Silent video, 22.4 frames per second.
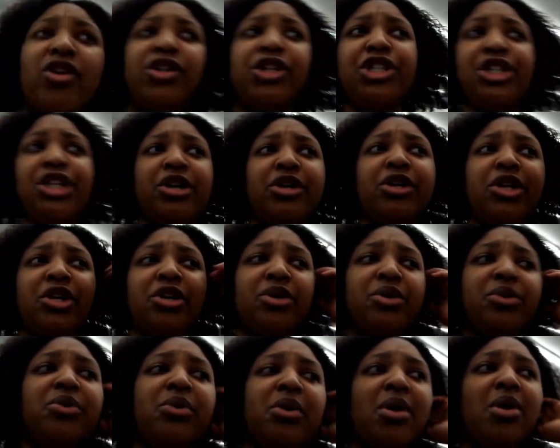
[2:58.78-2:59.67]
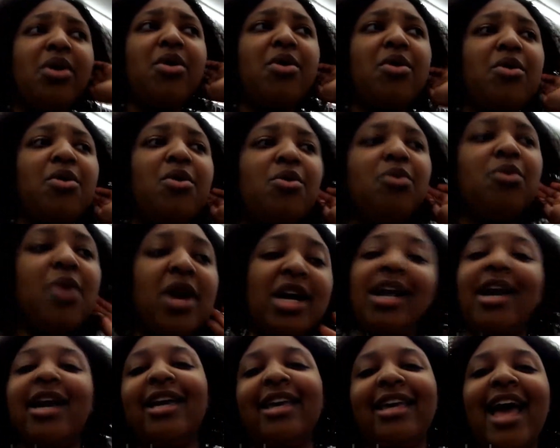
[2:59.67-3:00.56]
I'll show you what
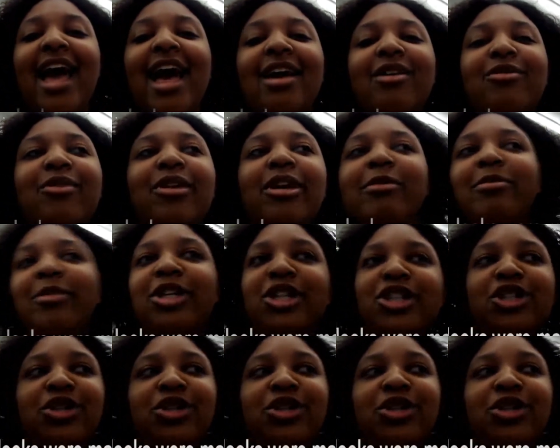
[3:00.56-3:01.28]
I get, what I'm gonna